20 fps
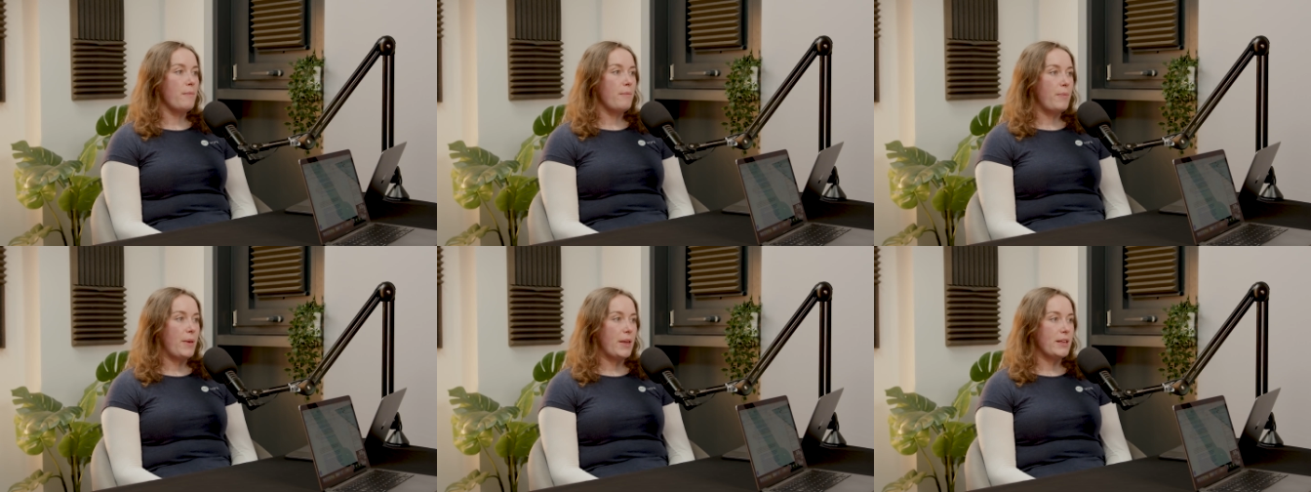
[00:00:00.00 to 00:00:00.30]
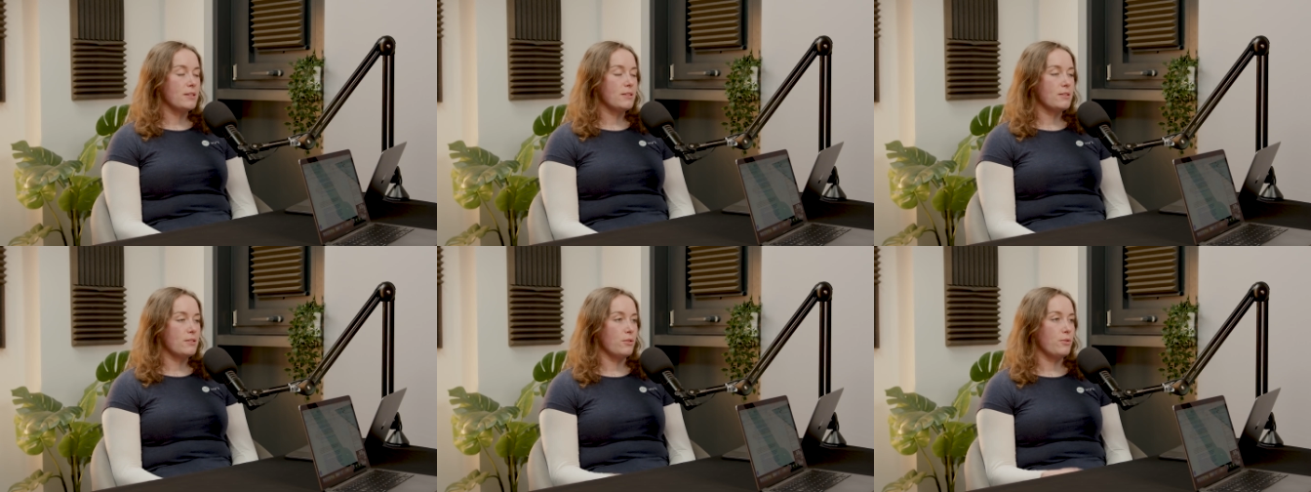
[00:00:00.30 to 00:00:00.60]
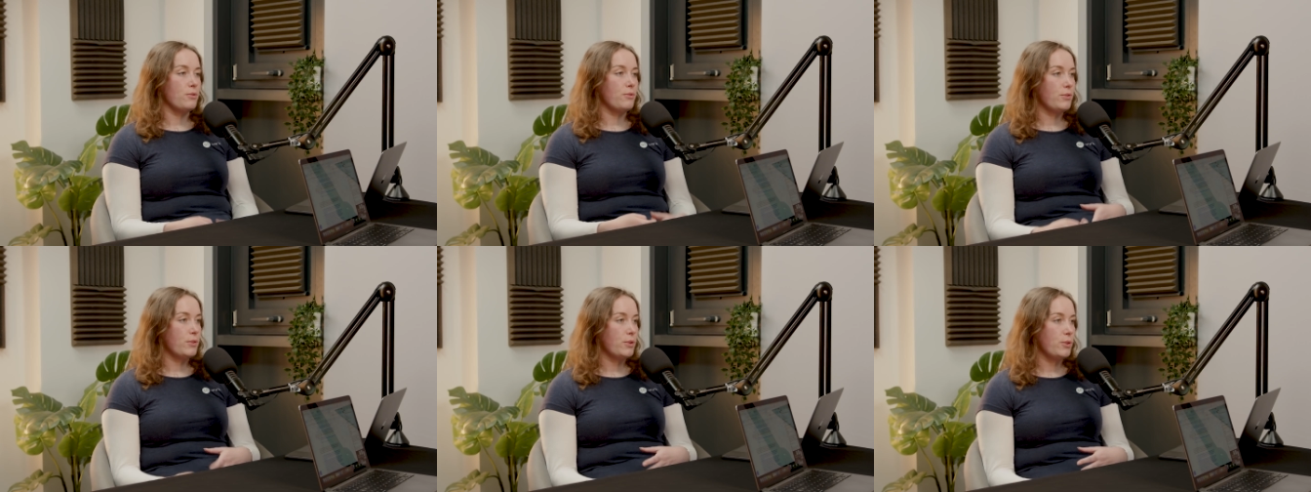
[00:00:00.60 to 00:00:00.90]
based
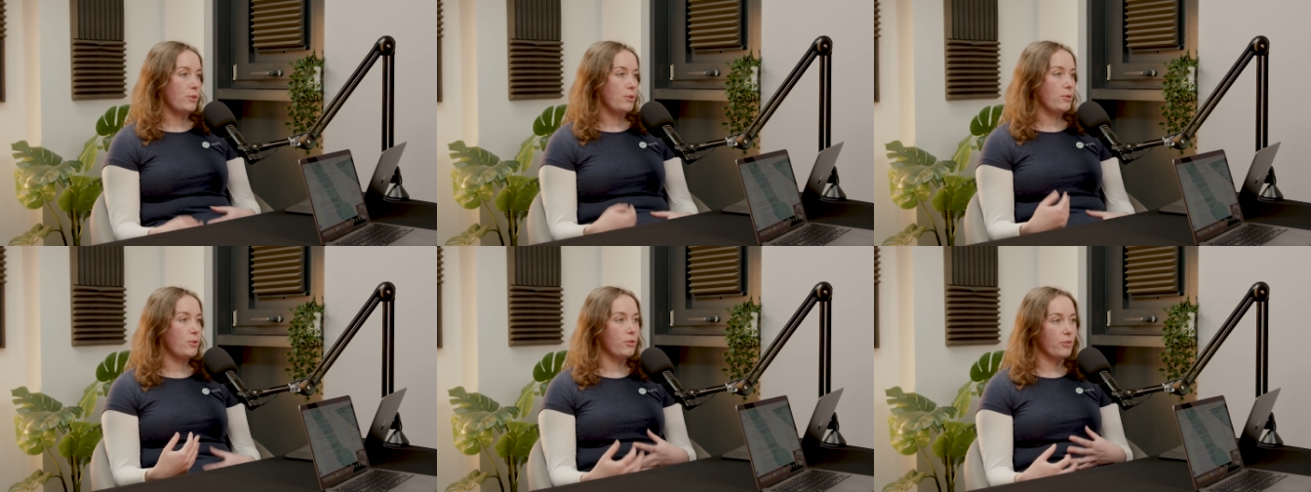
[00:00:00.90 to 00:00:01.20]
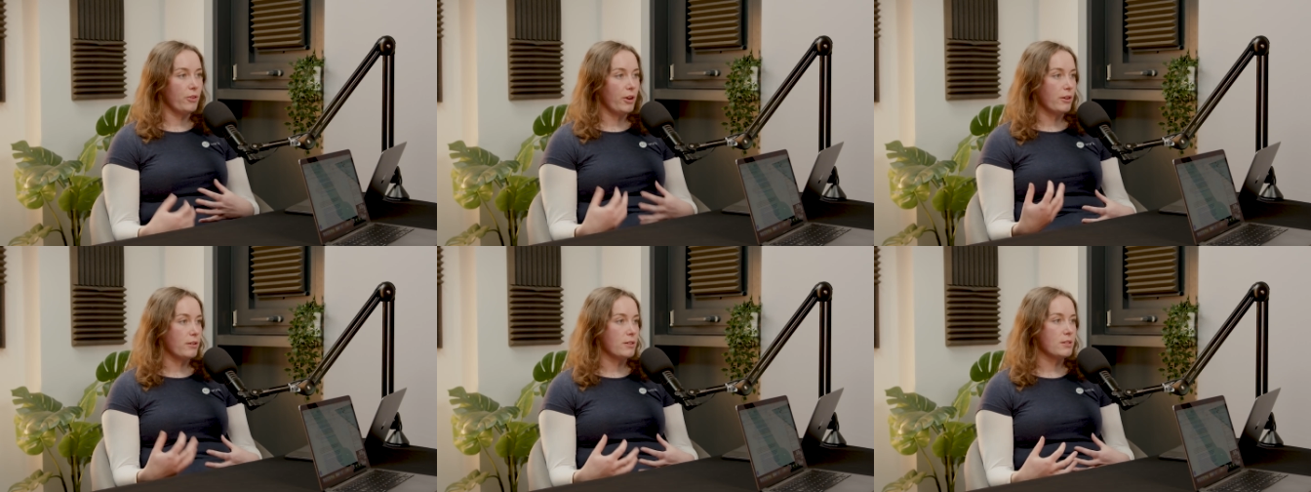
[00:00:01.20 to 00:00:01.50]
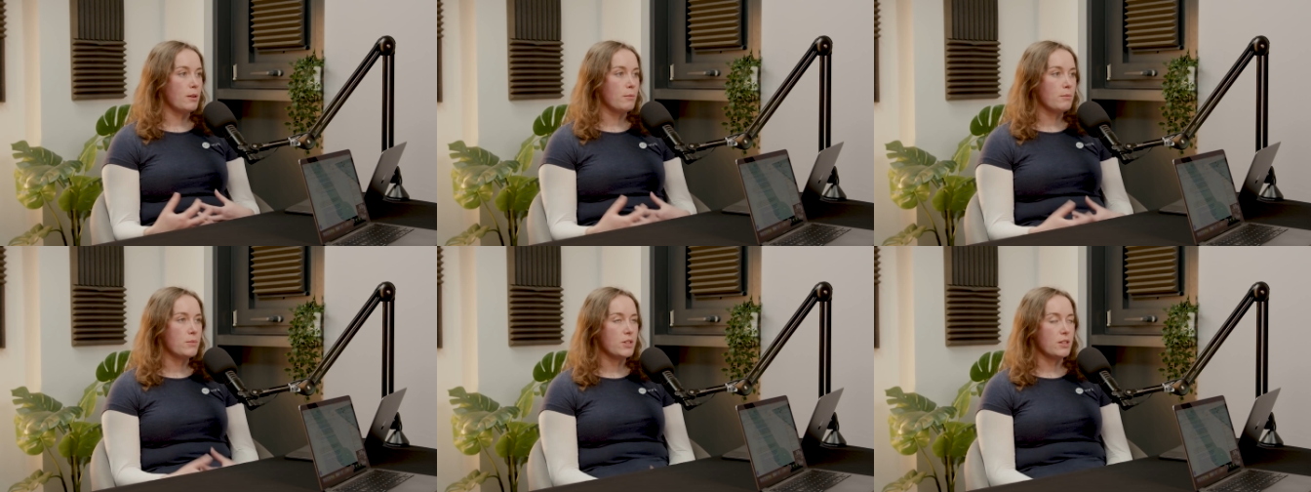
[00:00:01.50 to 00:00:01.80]
off your own
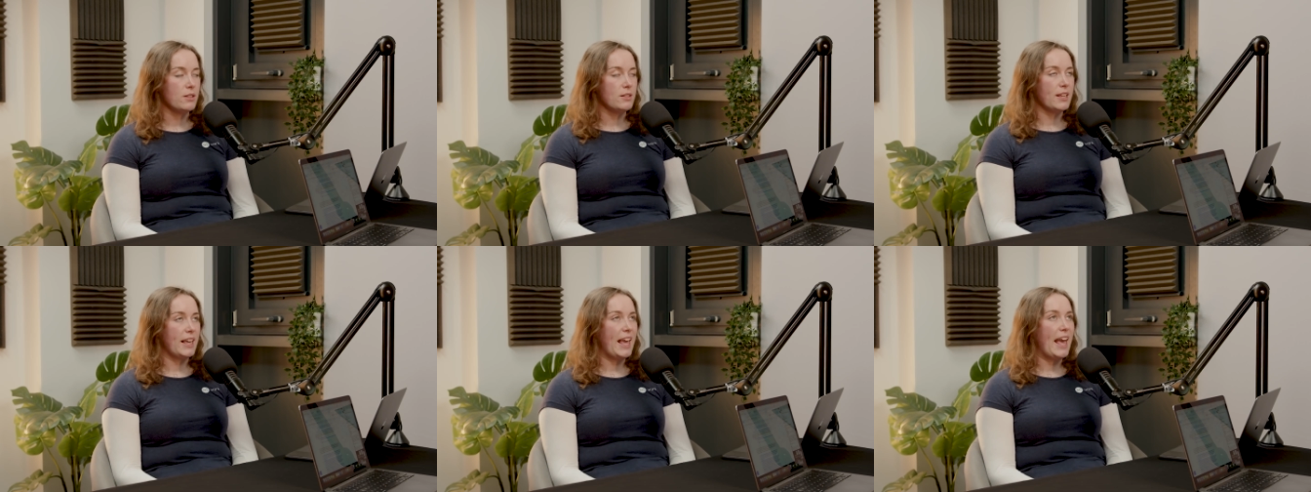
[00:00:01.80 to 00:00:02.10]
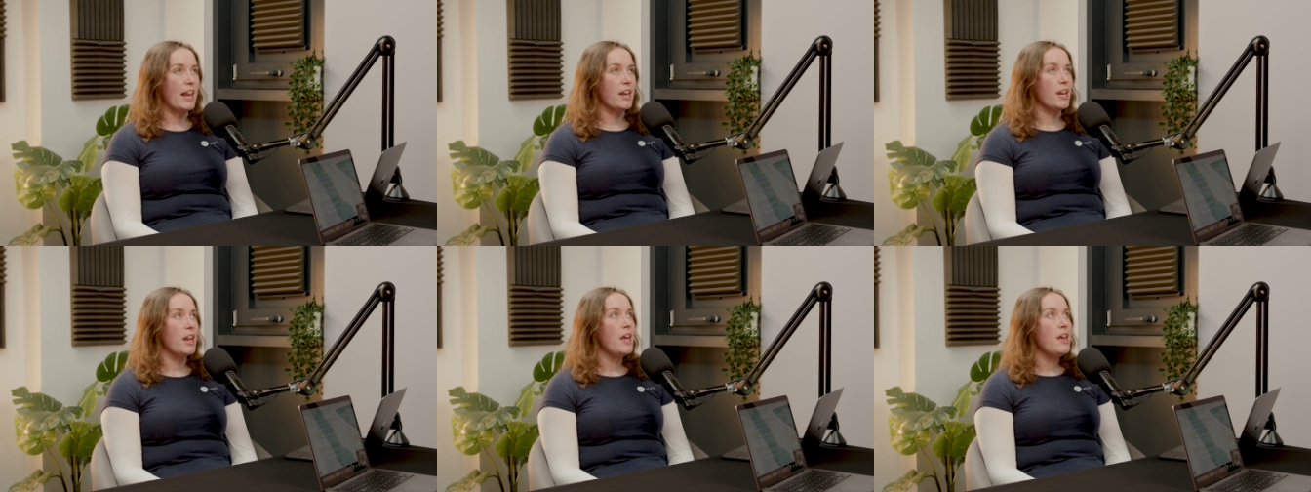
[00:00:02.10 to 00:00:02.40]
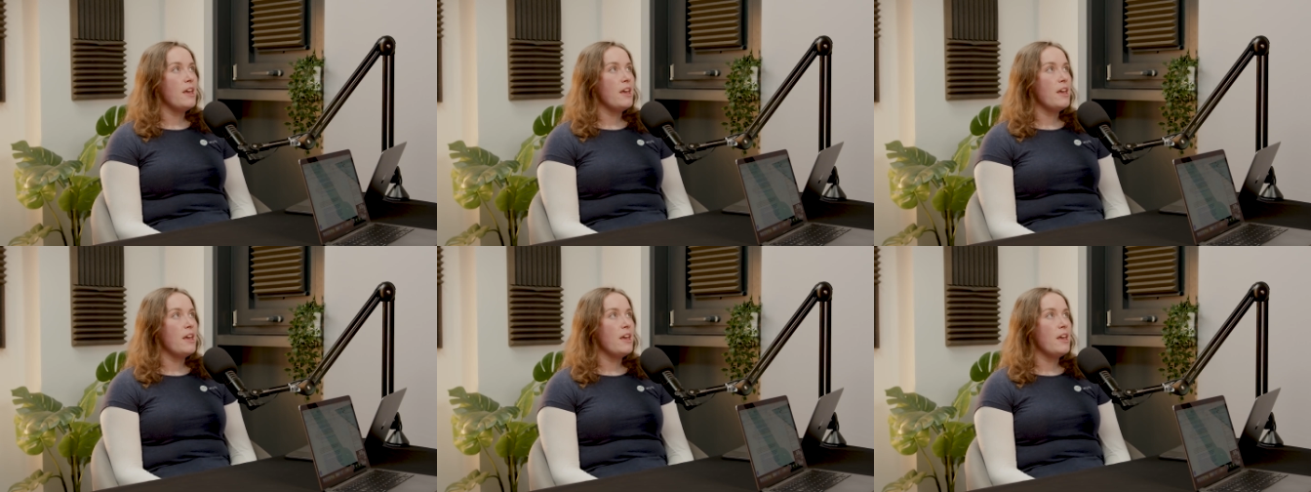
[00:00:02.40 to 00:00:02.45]
assumptions again.